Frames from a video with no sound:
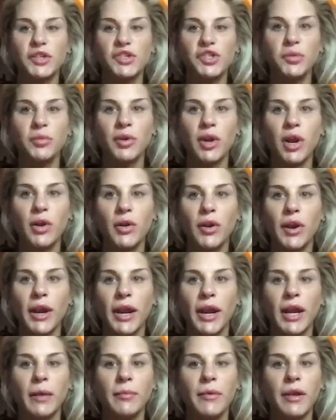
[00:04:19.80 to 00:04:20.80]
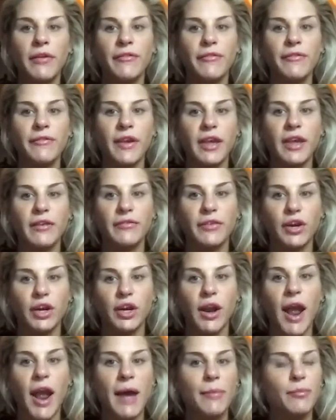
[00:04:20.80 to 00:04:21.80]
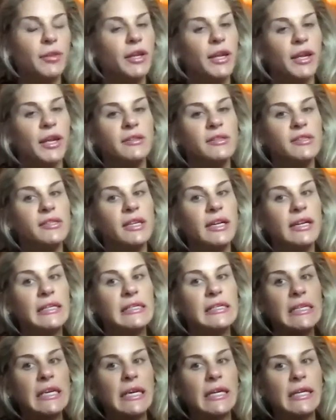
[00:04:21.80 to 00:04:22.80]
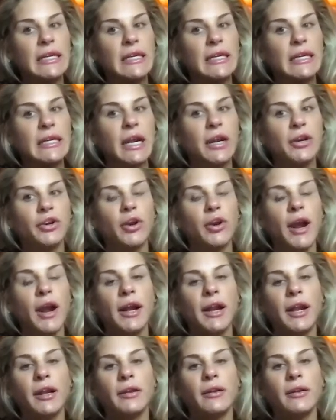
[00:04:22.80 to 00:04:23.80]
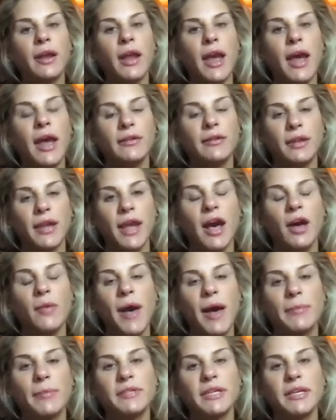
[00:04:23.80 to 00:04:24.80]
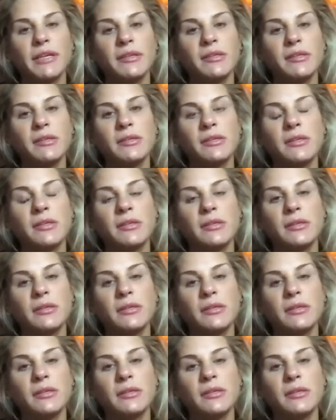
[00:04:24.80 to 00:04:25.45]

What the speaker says: your program favor applicants that attended undergrad at Cal Baptist?